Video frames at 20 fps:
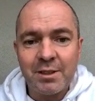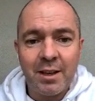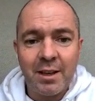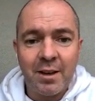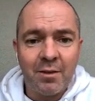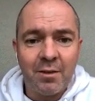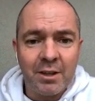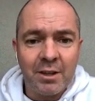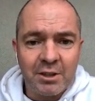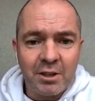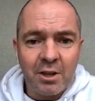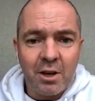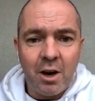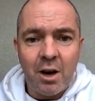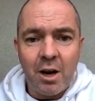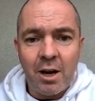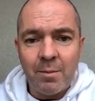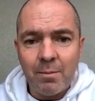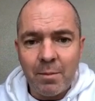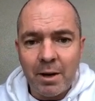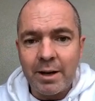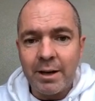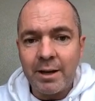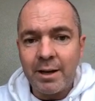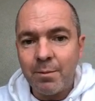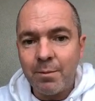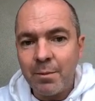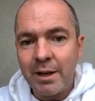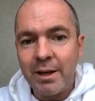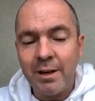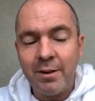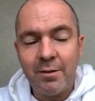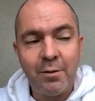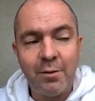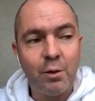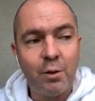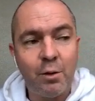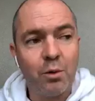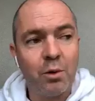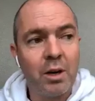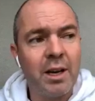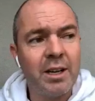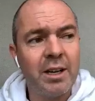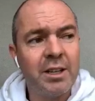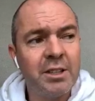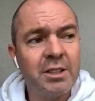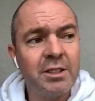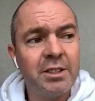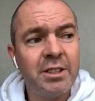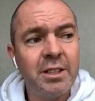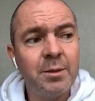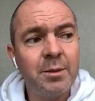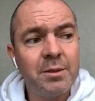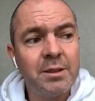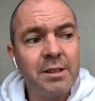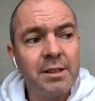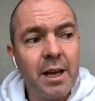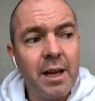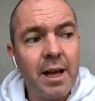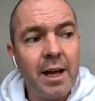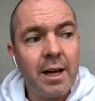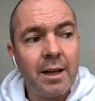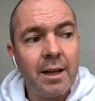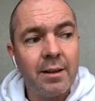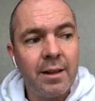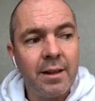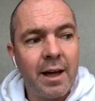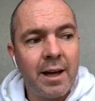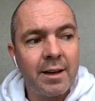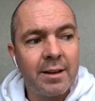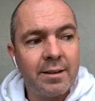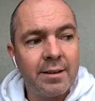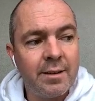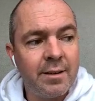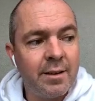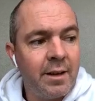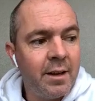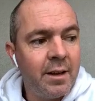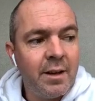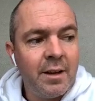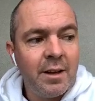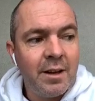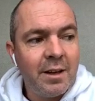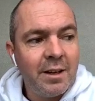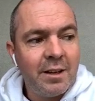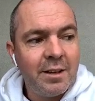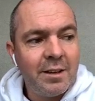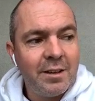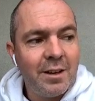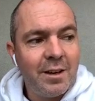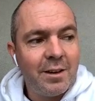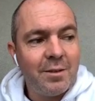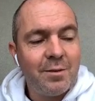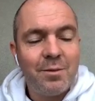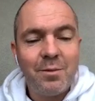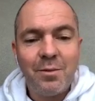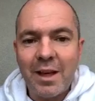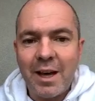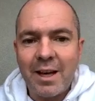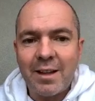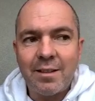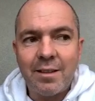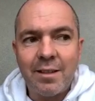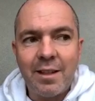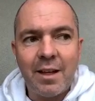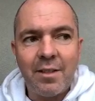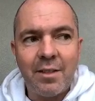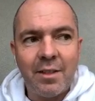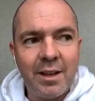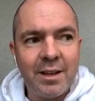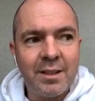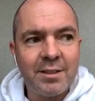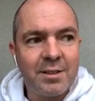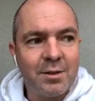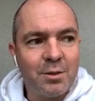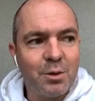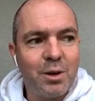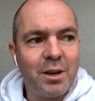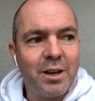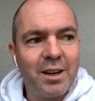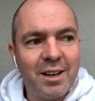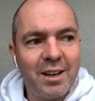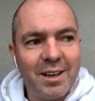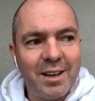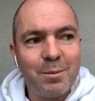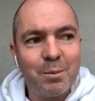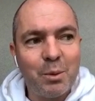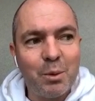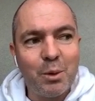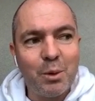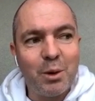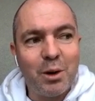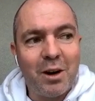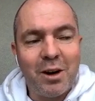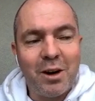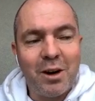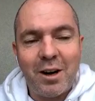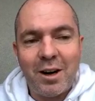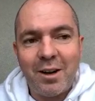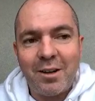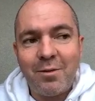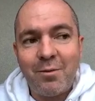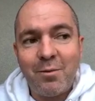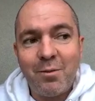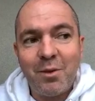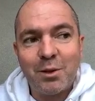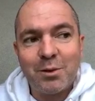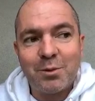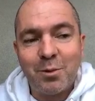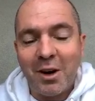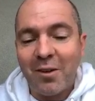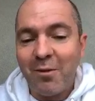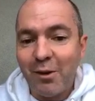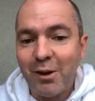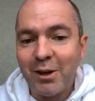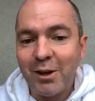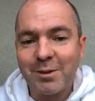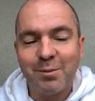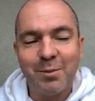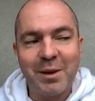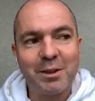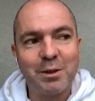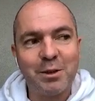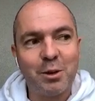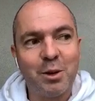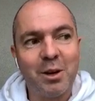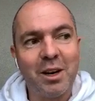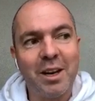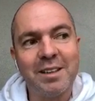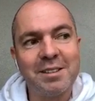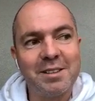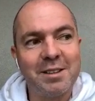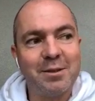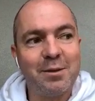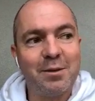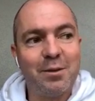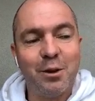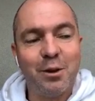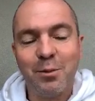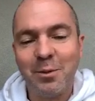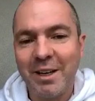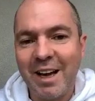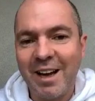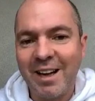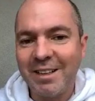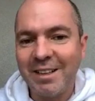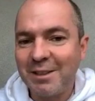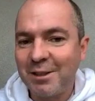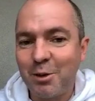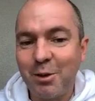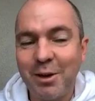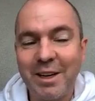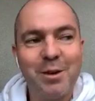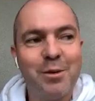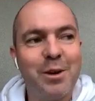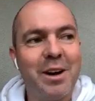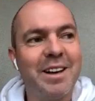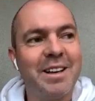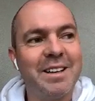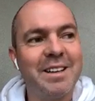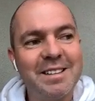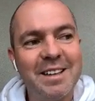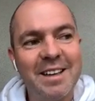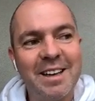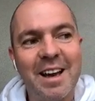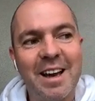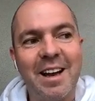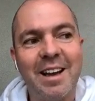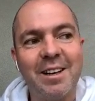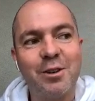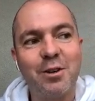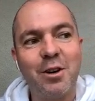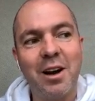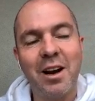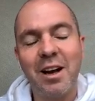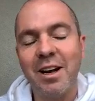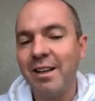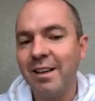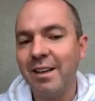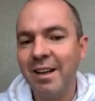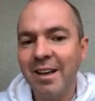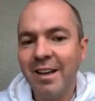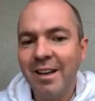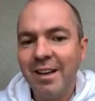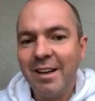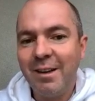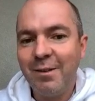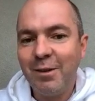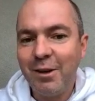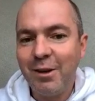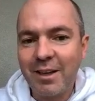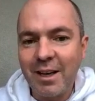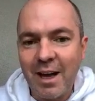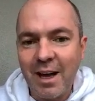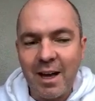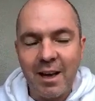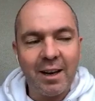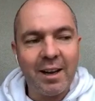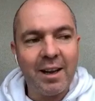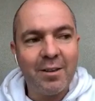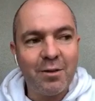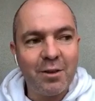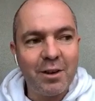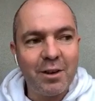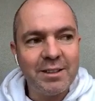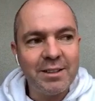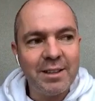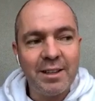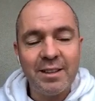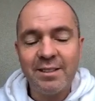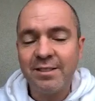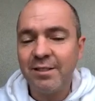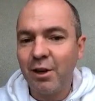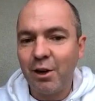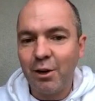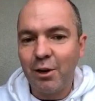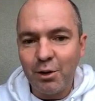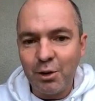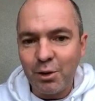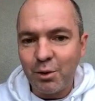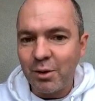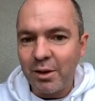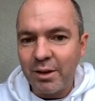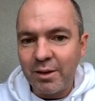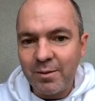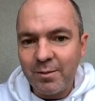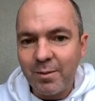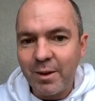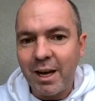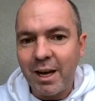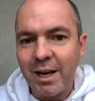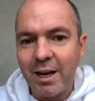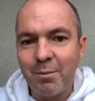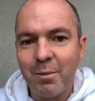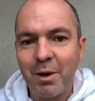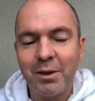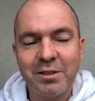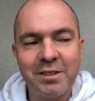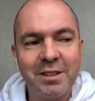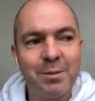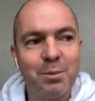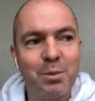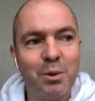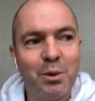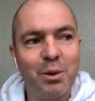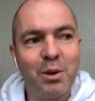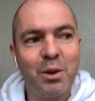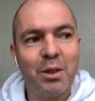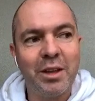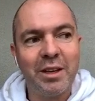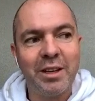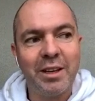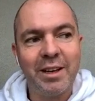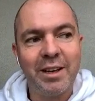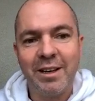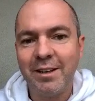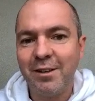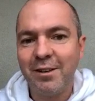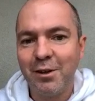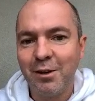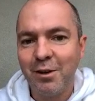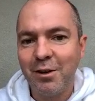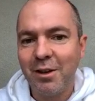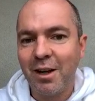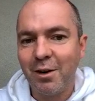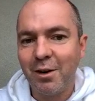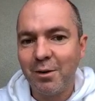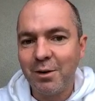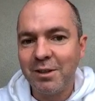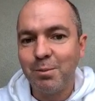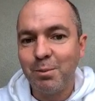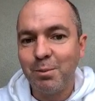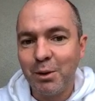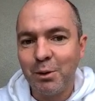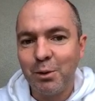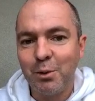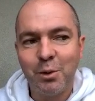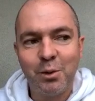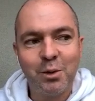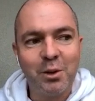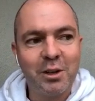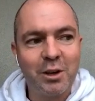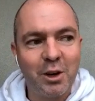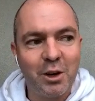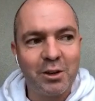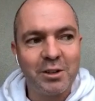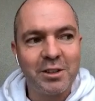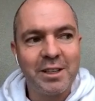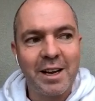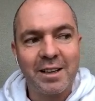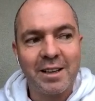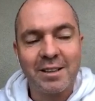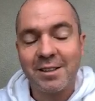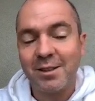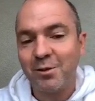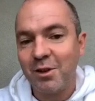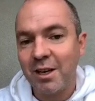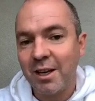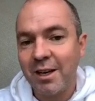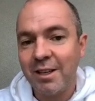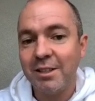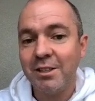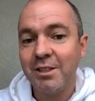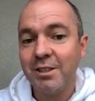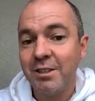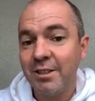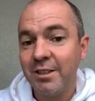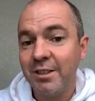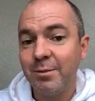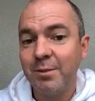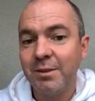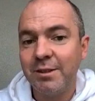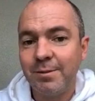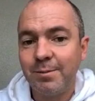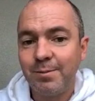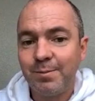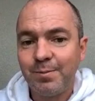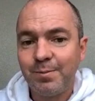Leverage time, money, and meaningful relationships. And that, you know, that there's a really important. That was my first mentor lesson for me, age 21. He said, "Hey, Craig, if you can't leverage this, don't do it. Most important thing you need to do though is build contacts and relationships."